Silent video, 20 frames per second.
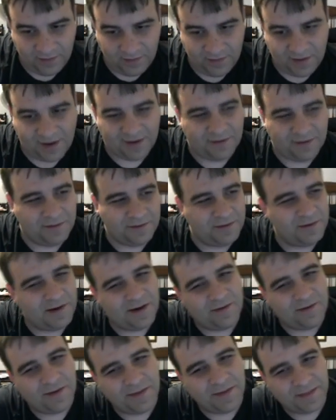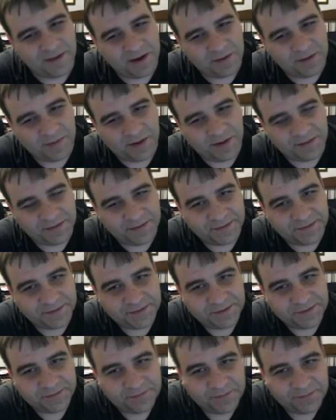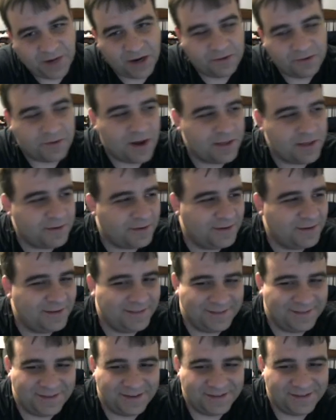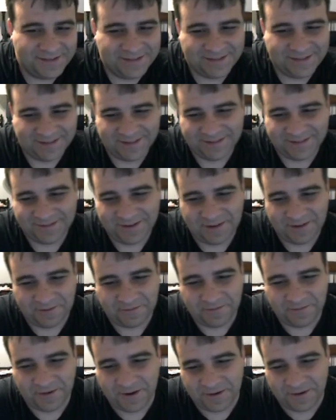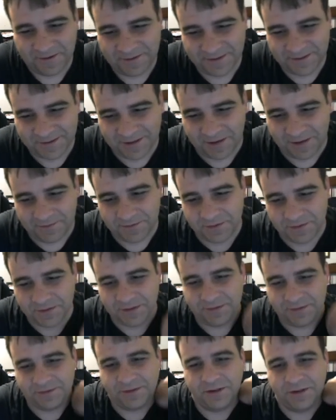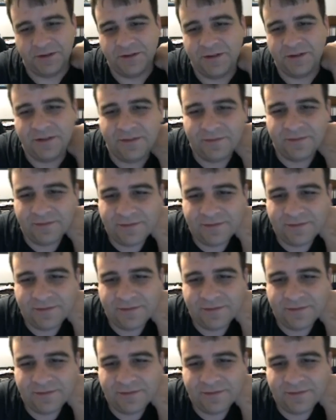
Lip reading: I don't know how I think about this. I'd rather, honestly, I'd rather fodder this off to a different unit.